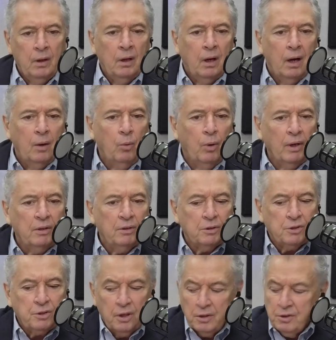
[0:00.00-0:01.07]
I want to
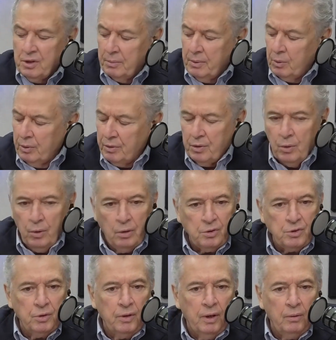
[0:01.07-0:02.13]
discuss something with you
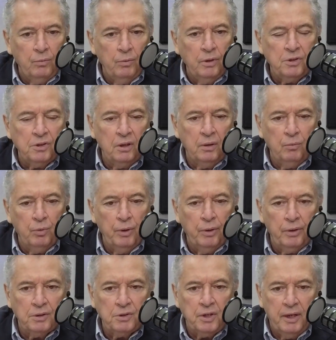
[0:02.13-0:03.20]
also that recently reared
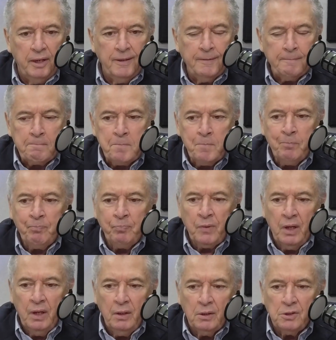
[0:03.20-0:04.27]
its head
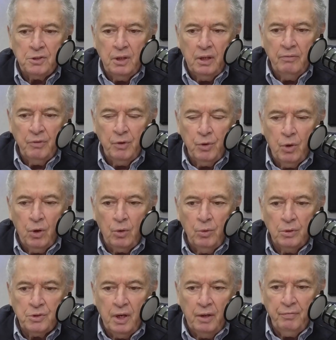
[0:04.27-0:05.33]
in the city of New York,
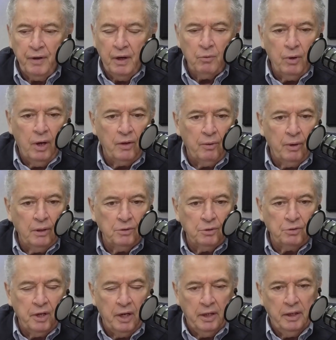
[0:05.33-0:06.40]
which I found rather
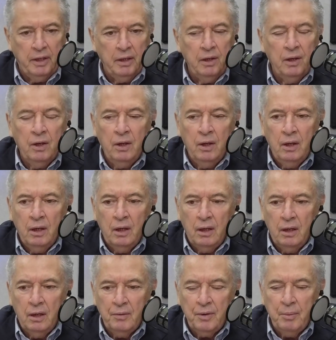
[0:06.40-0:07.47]
entertaining.
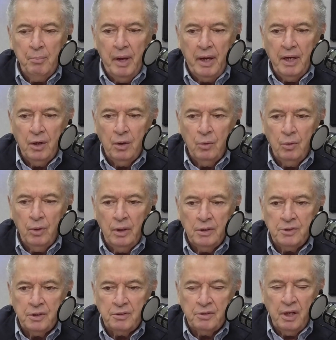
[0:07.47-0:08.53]
Uh, the mayor
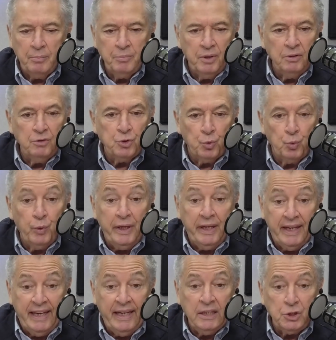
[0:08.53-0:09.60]
is attempting to
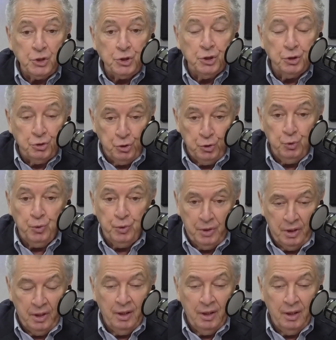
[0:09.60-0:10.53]
reinstitute